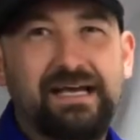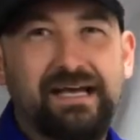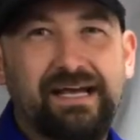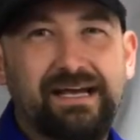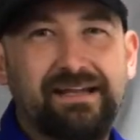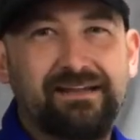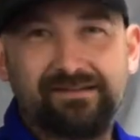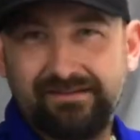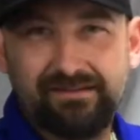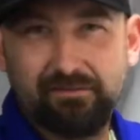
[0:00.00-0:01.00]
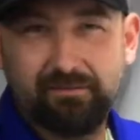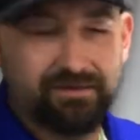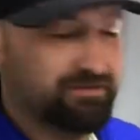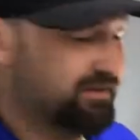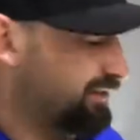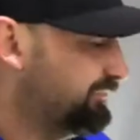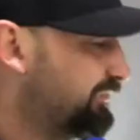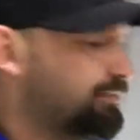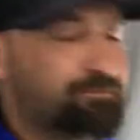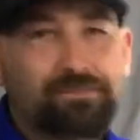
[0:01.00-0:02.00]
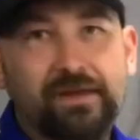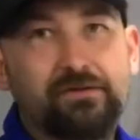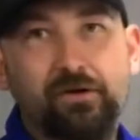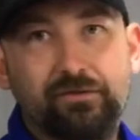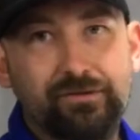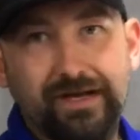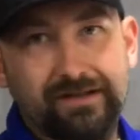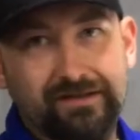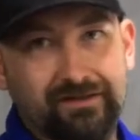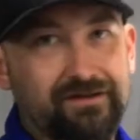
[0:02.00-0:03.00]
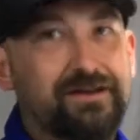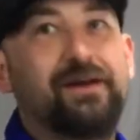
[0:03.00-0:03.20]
and that's gonna save me a bunch of time. So don't do that in here.